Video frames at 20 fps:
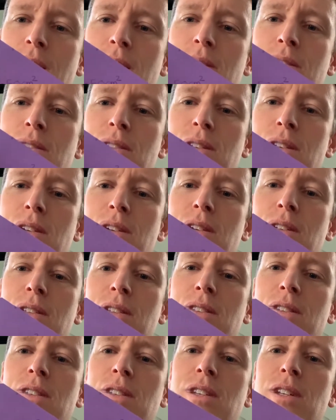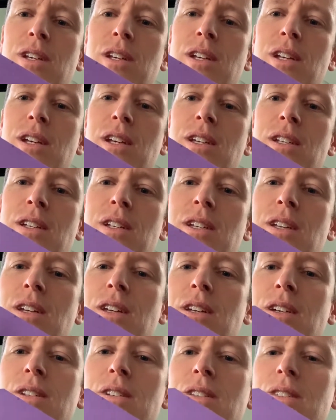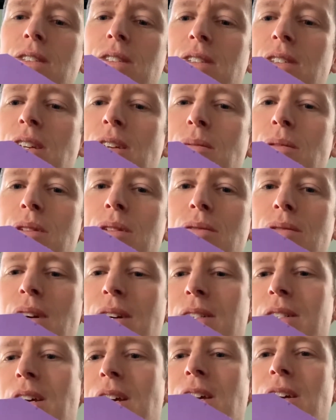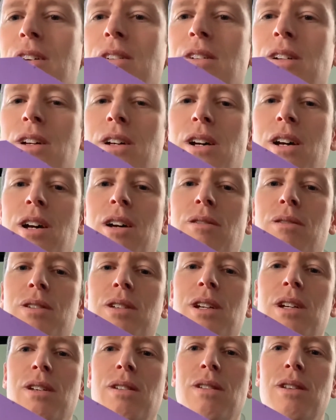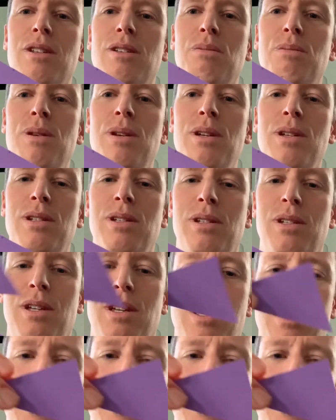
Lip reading: so that you can see it is the same as a rectangle, I will take this piece